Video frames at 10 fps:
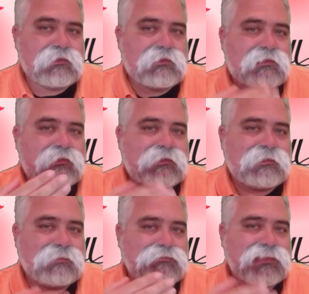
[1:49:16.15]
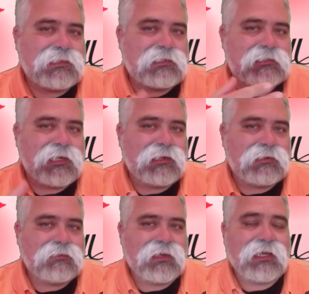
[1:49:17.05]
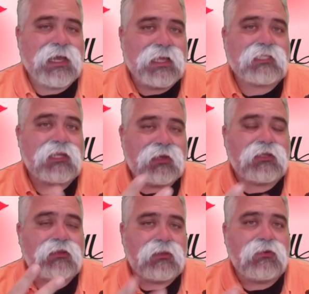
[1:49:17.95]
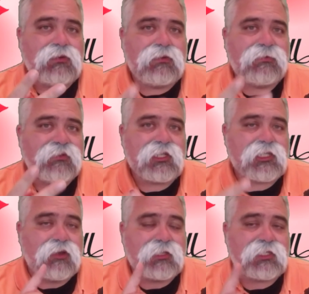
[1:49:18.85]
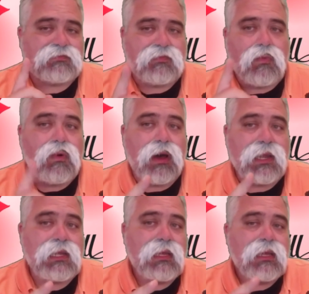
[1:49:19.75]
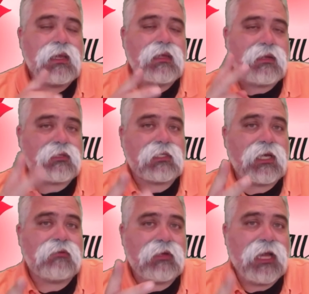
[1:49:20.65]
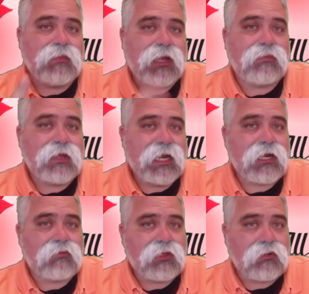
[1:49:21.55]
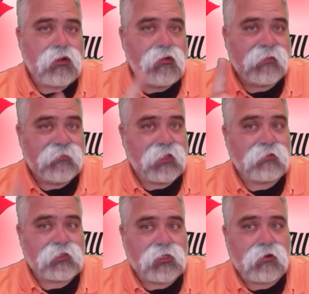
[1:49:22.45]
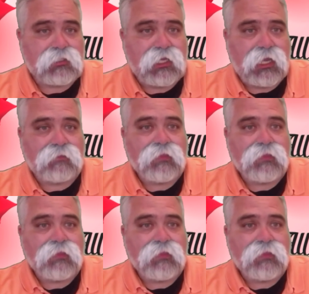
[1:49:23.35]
step past out a little bit. Yeah, that's going to be 2 for the show. This is 1. And there's another one coming up later with Heroic Villain with Charles Dean.